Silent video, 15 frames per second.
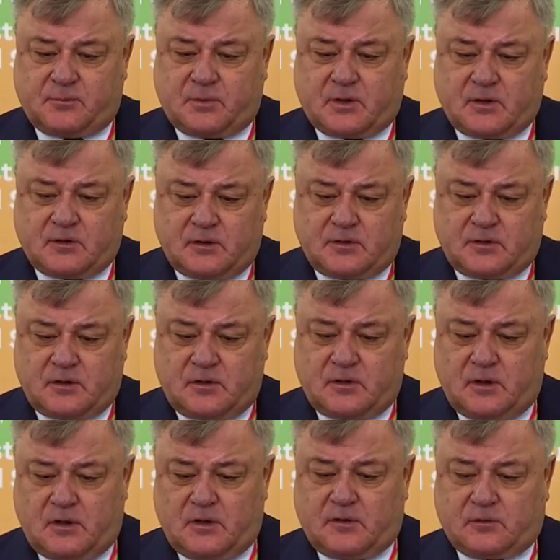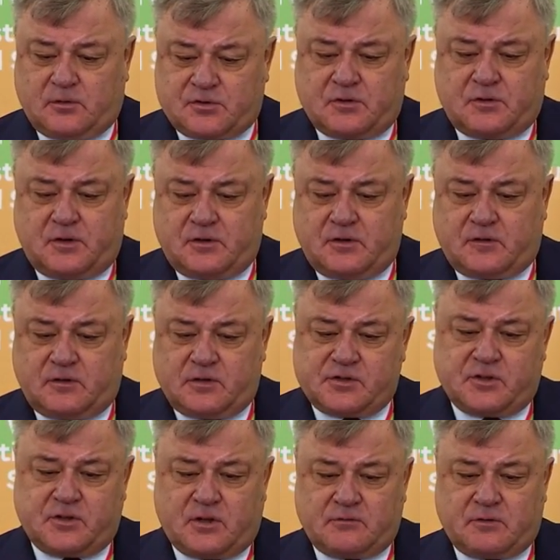
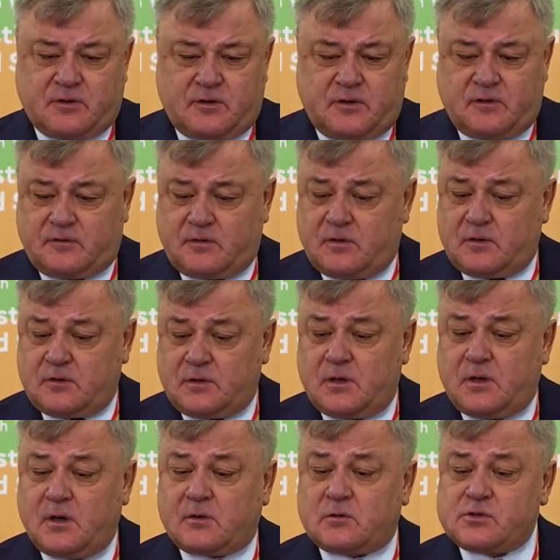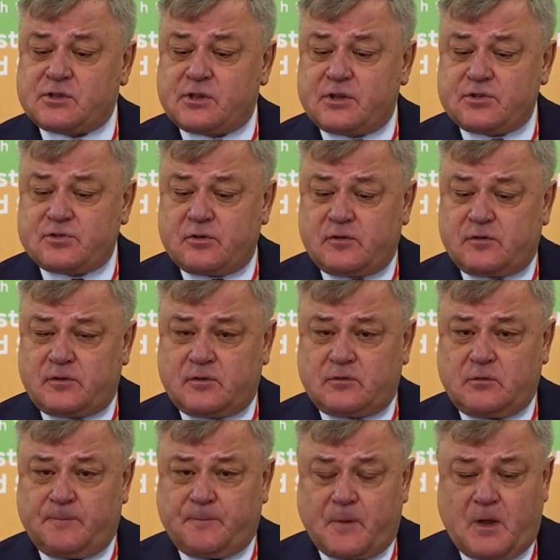environmental standards.
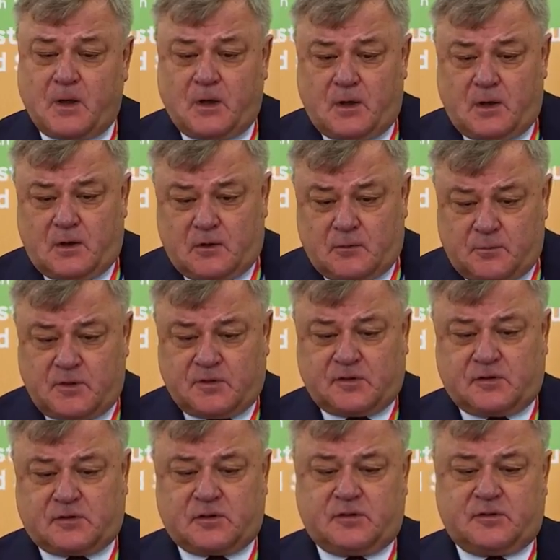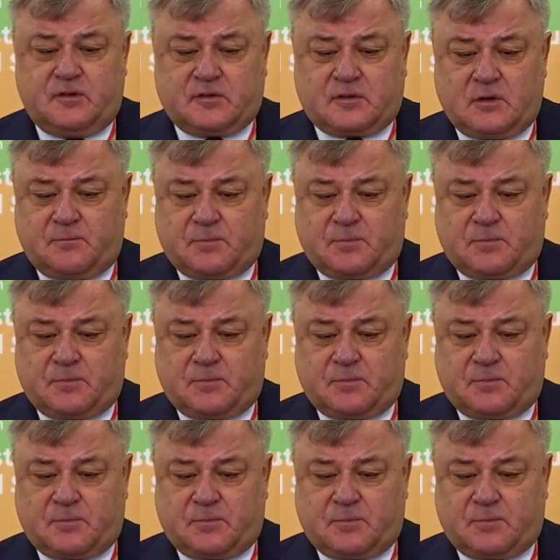So we're pretty clean.